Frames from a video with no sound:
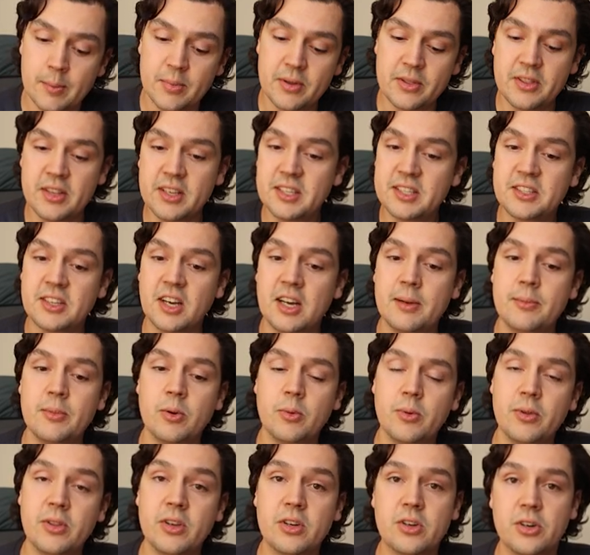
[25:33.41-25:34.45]
but this time
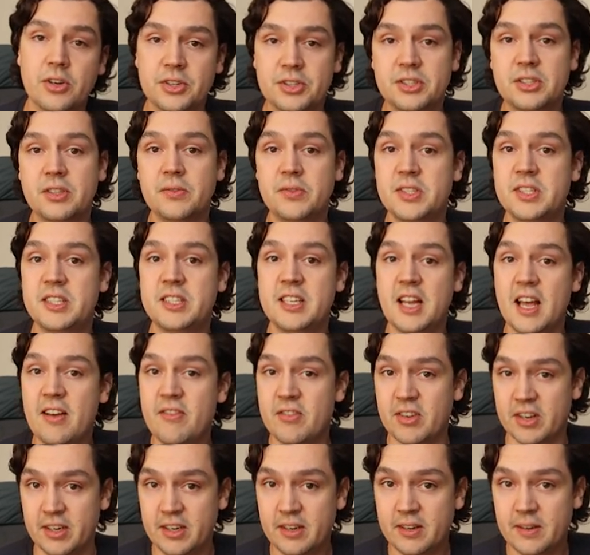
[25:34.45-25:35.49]
with a cost of
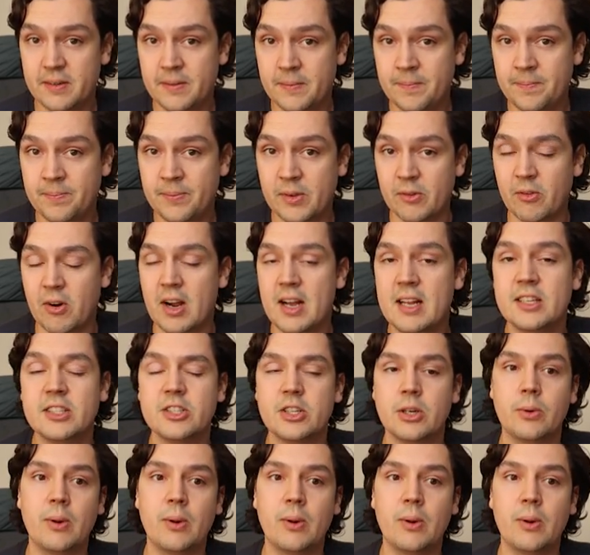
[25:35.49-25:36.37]
7, right?